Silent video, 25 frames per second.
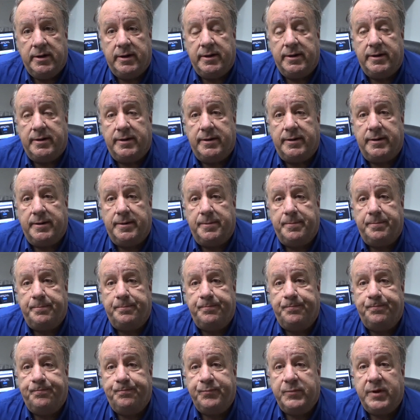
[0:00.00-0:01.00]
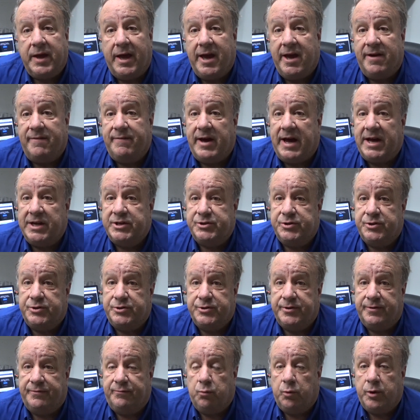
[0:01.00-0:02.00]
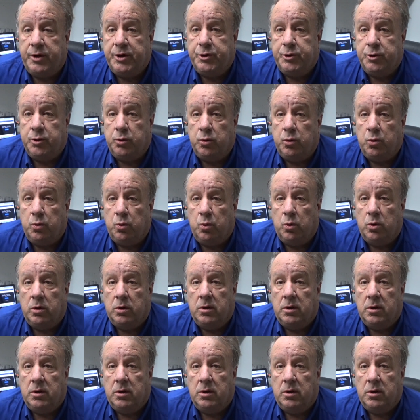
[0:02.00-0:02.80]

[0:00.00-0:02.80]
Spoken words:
have asked us if we do